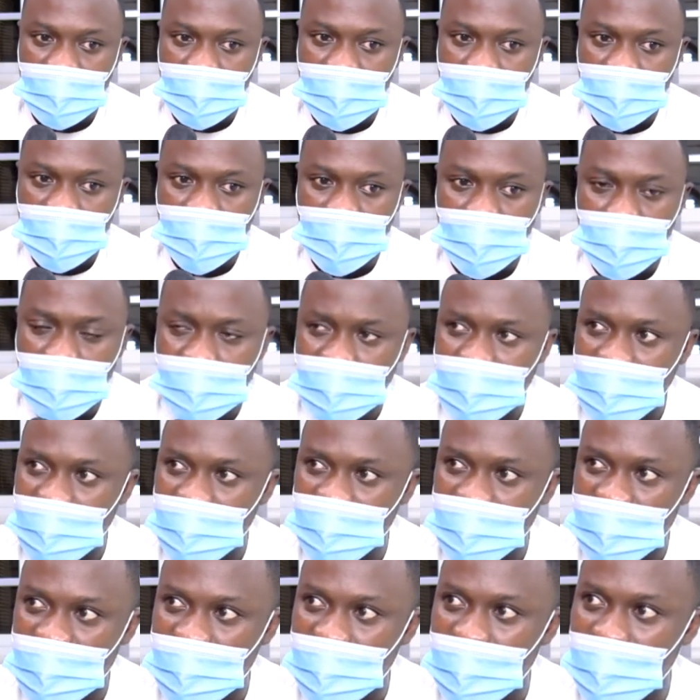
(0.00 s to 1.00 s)

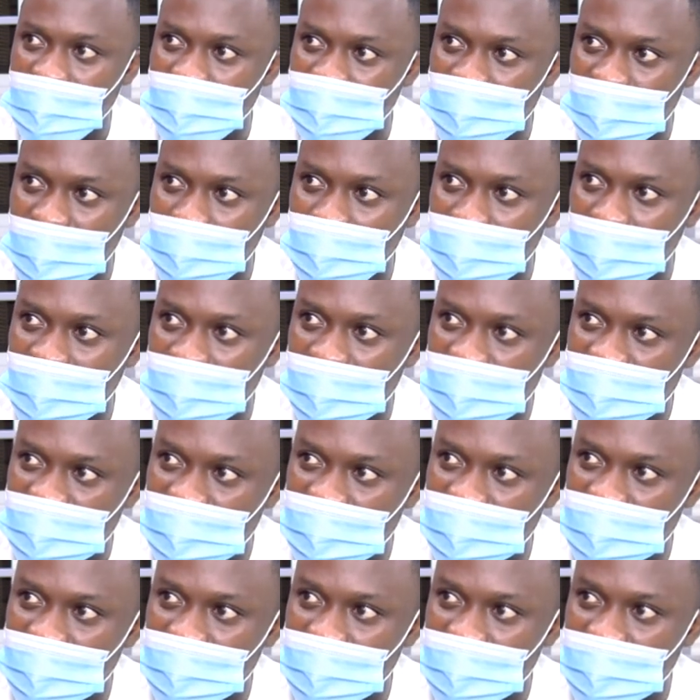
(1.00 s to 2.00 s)
whatever the outcome of the
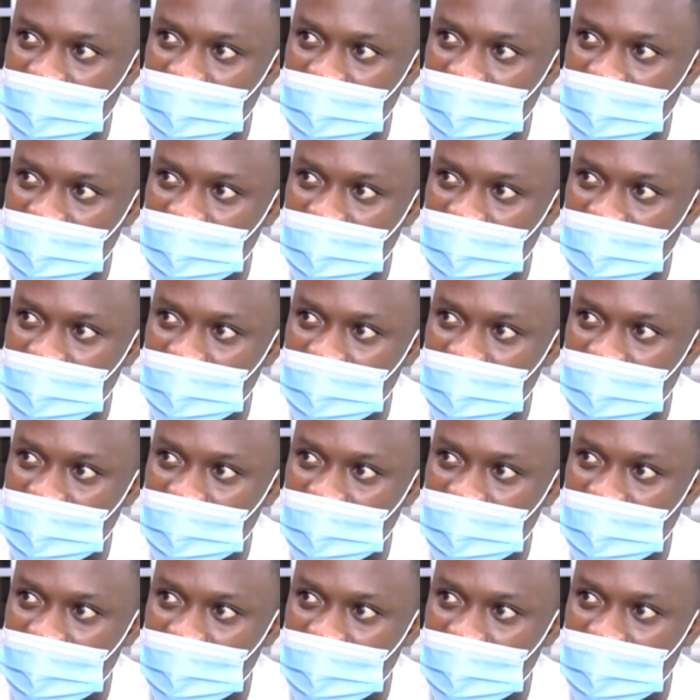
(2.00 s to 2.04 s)
decision,